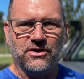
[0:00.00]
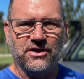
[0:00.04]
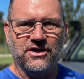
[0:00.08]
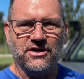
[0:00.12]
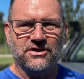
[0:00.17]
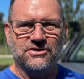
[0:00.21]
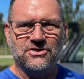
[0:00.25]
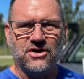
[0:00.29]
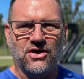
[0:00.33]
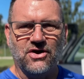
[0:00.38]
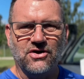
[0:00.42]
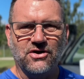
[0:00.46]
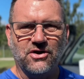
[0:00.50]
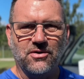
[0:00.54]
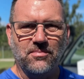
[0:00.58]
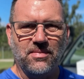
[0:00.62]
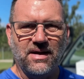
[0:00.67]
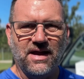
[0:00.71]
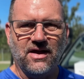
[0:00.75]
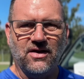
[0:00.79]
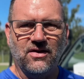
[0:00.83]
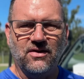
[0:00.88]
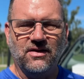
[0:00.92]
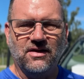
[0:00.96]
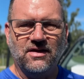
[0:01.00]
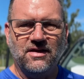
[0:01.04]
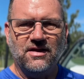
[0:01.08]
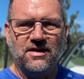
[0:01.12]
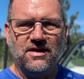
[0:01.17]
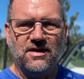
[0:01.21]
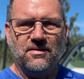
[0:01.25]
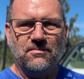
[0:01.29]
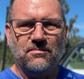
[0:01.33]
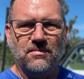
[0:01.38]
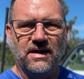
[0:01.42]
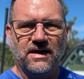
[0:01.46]
going to talk about
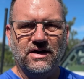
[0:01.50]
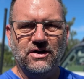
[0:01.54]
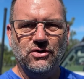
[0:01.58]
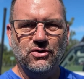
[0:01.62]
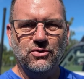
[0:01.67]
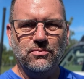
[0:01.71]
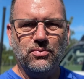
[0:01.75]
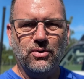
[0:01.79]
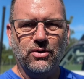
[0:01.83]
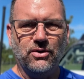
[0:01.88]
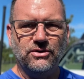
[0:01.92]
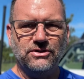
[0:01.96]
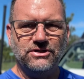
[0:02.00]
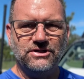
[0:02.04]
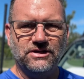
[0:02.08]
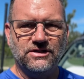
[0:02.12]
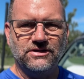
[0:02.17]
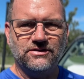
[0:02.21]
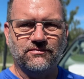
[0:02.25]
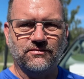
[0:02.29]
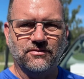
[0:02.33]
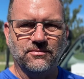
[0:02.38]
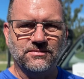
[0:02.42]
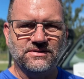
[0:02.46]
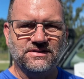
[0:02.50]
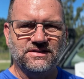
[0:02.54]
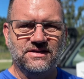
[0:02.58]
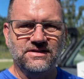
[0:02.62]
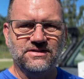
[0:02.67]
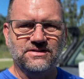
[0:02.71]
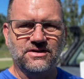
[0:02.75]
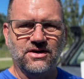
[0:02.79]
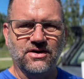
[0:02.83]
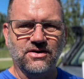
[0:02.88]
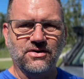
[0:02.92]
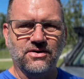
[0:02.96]
my new purchase from
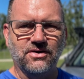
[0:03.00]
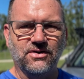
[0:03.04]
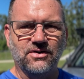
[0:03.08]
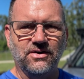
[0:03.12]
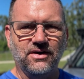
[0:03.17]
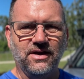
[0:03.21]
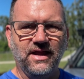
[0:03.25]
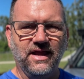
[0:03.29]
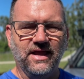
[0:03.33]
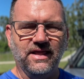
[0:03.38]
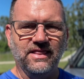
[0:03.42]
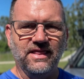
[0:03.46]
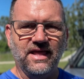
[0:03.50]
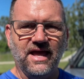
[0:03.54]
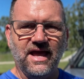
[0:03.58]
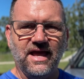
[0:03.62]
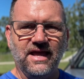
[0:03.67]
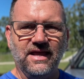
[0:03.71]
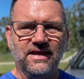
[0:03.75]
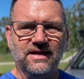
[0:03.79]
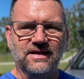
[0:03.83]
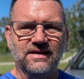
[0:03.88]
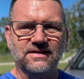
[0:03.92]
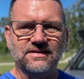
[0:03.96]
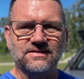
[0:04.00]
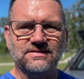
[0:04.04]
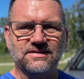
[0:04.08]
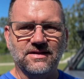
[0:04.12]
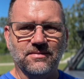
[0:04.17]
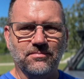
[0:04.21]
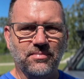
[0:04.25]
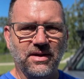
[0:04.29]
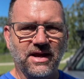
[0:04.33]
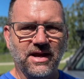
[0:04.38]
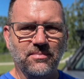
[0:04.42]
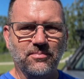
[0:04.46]
SeaSucker, and that is the
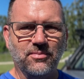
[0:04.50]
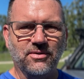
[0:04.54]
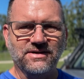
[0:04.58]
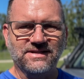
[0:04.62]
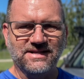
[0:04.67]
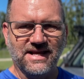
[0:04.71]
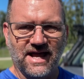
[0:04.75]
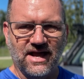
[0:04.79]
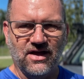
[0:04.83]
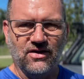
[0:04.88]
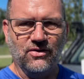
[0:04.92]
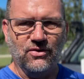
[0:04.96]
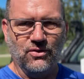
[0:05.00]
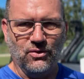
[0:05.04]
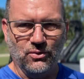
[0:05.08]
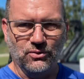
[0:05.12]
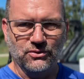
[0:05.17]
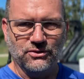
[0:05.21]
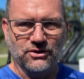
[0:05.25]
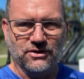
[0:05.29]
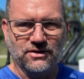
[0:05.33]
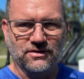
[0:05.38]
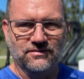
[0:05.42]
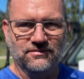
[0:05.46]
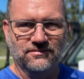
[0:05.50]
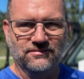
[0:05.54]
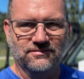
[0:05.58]
paper towel holder.